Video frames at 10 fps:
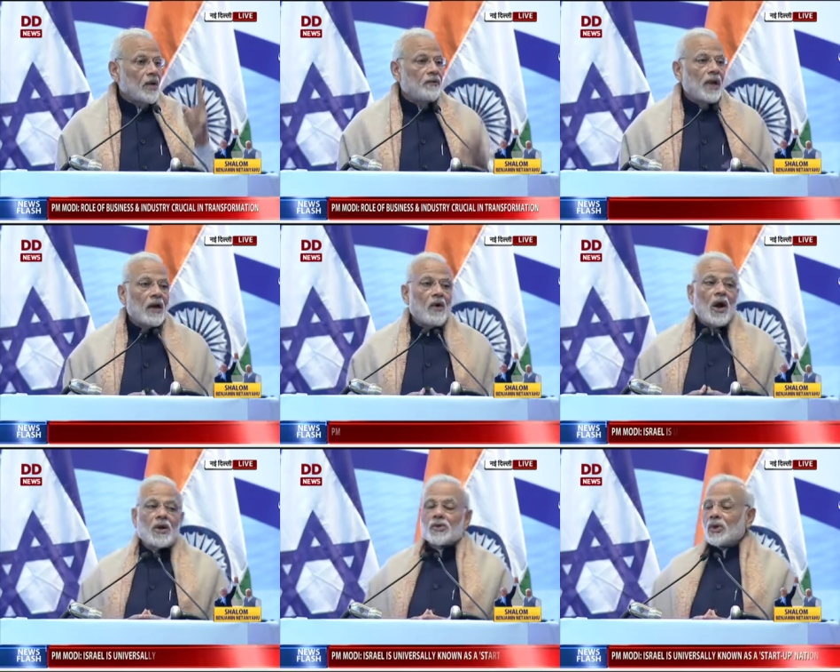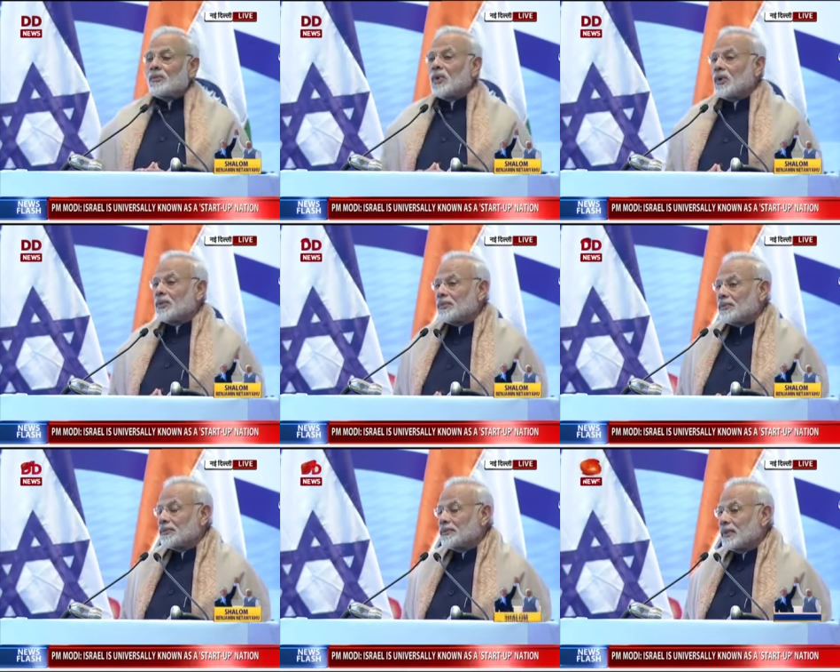We have also moved
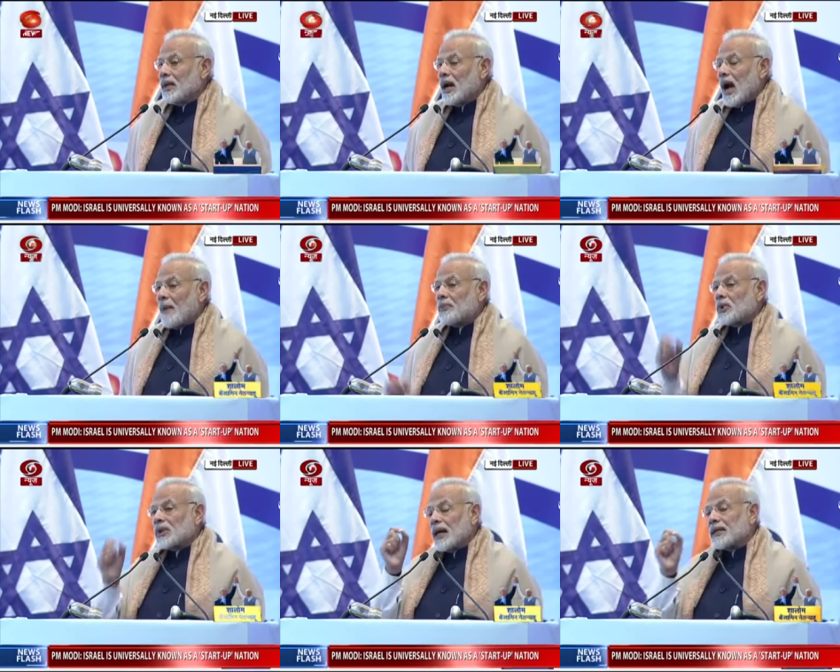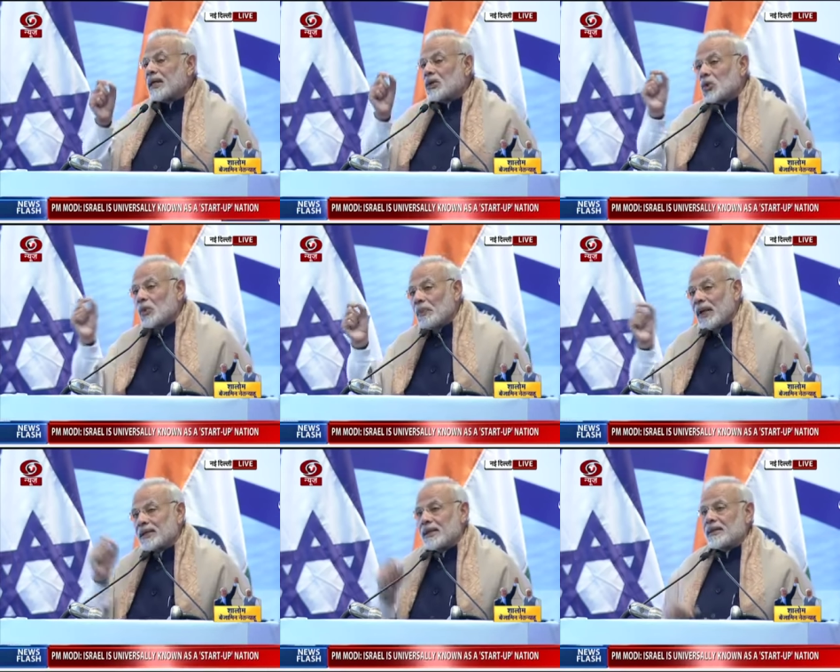up to 32
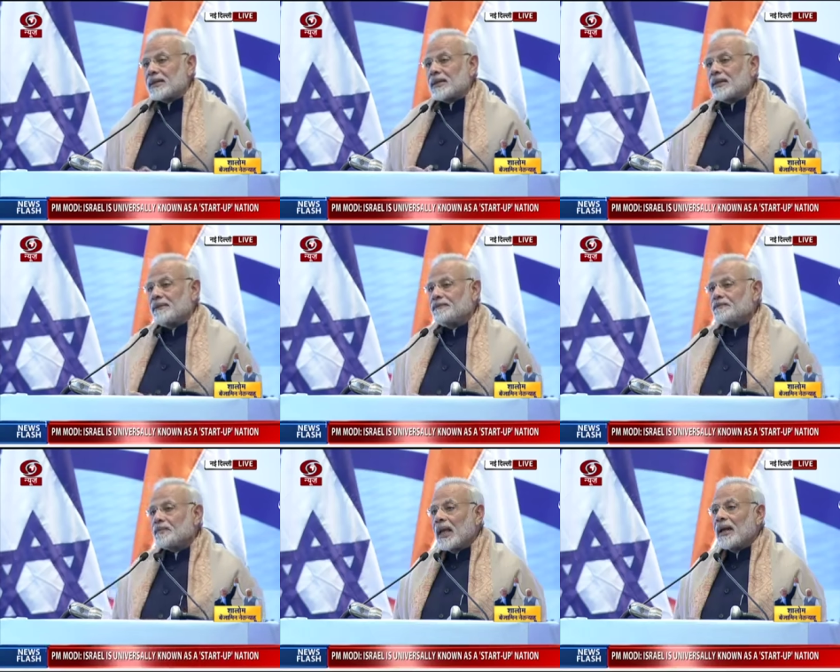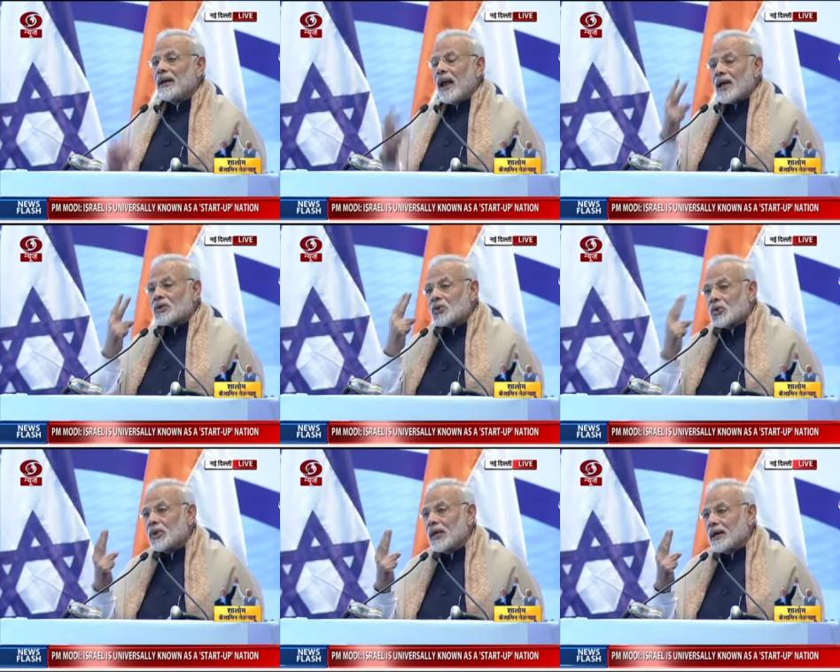places in last
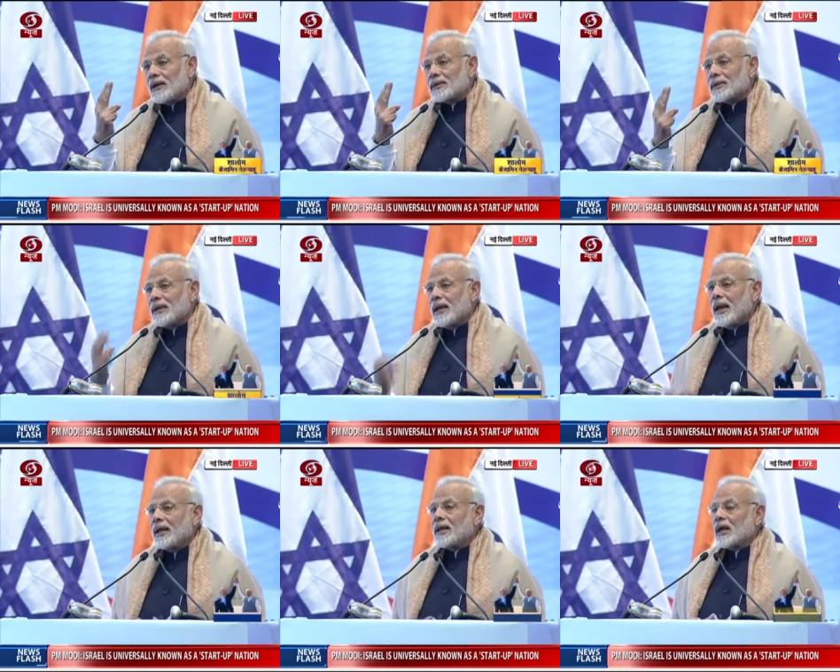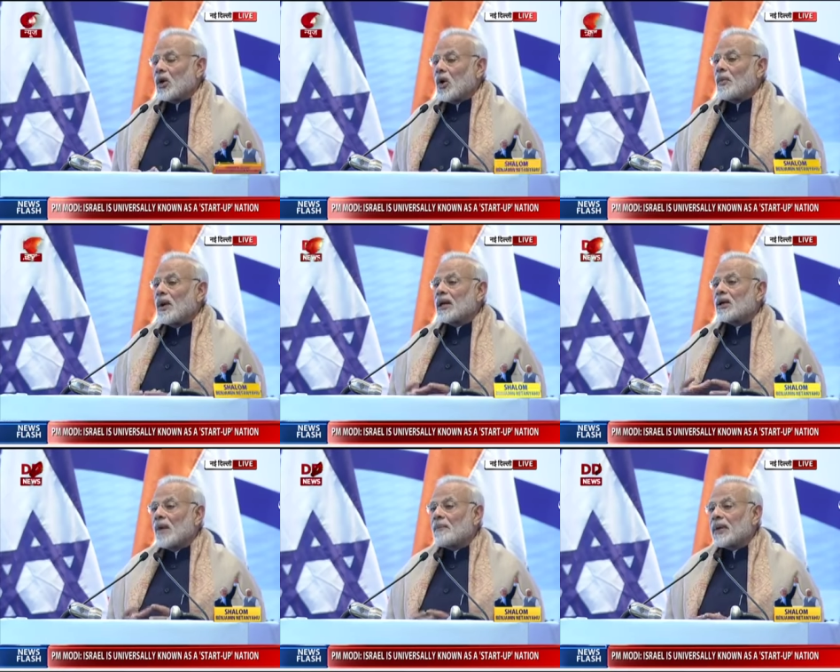two years in the Global
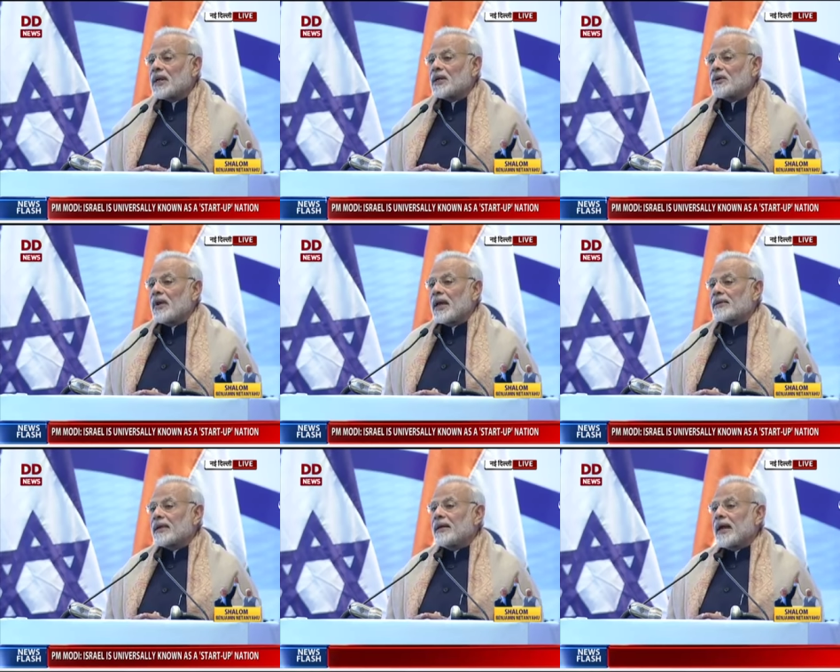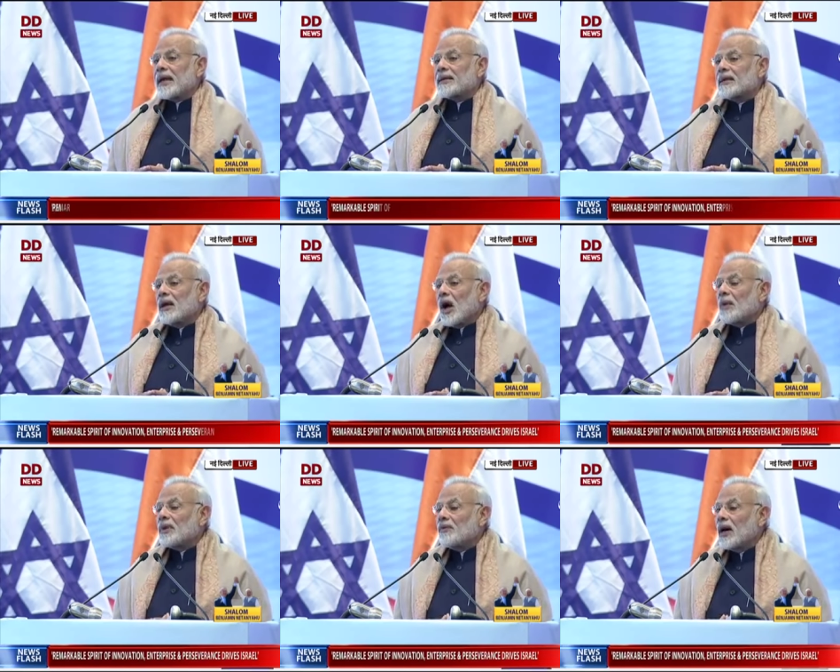Competitiveness Index
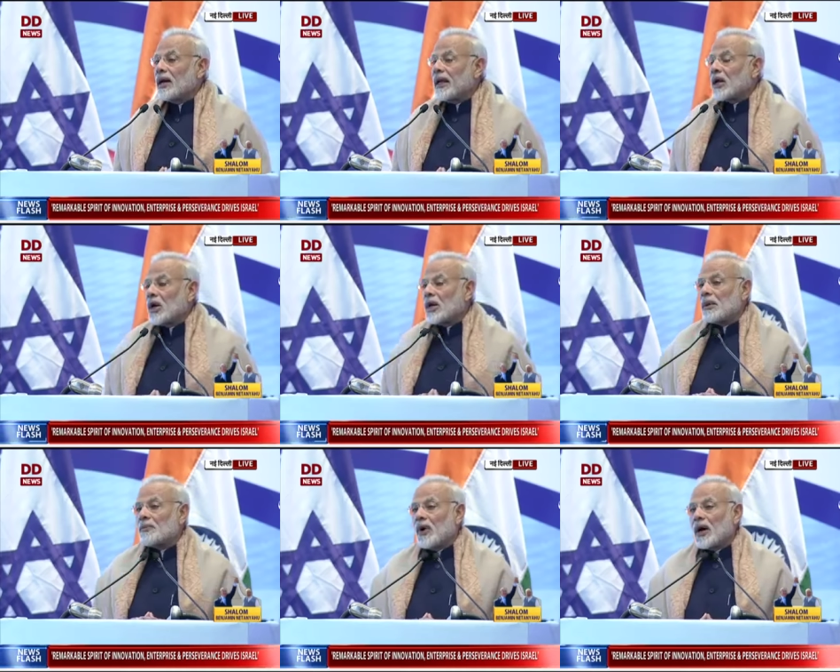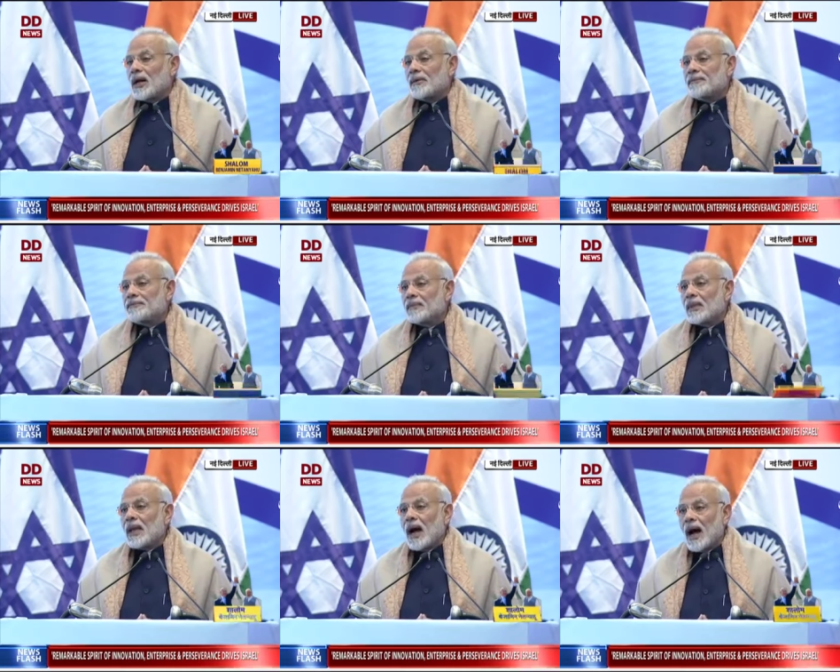of the World Economic Forum,
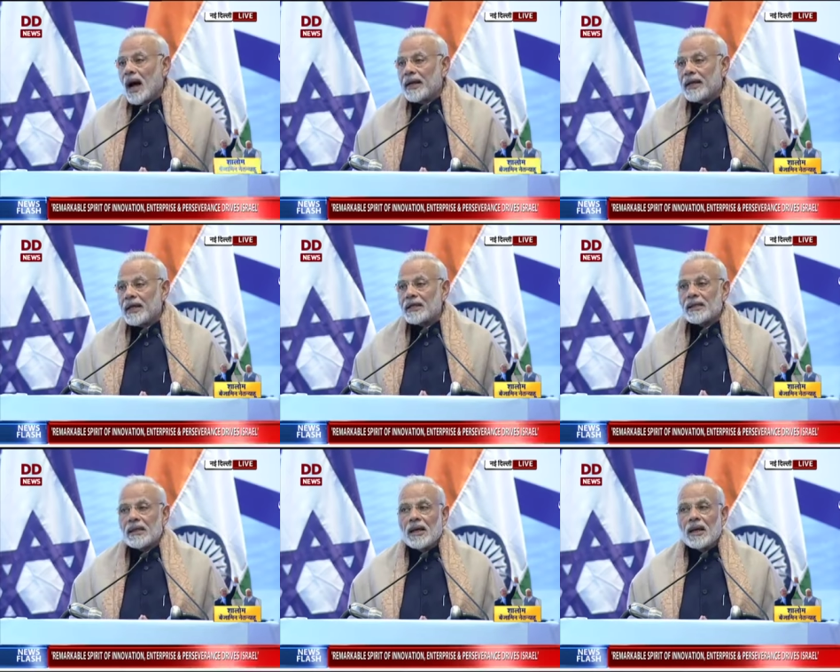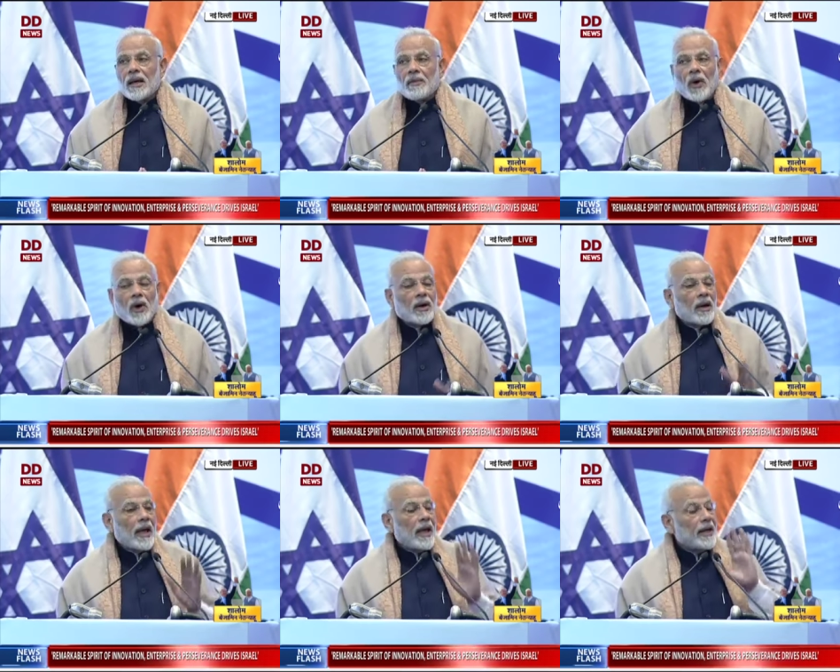the highest for
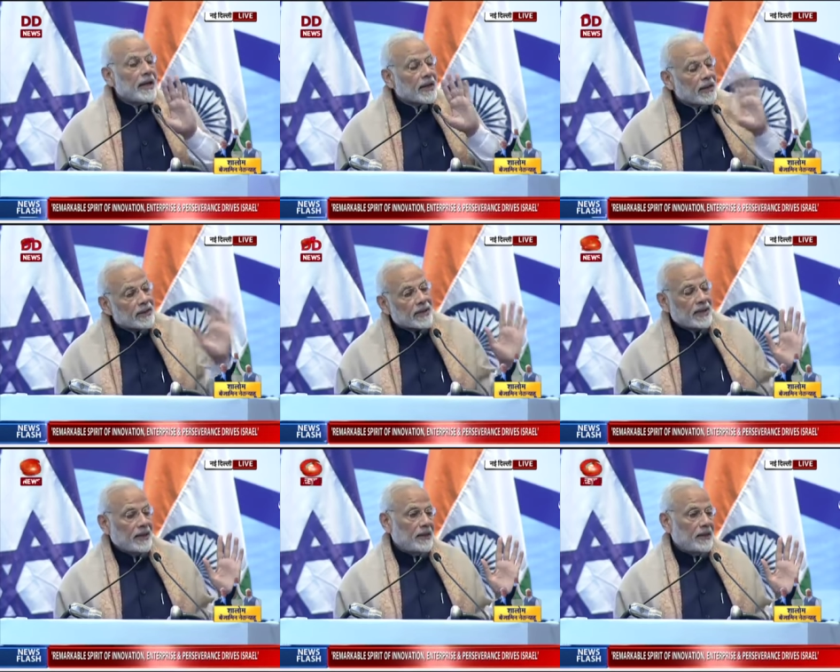any country.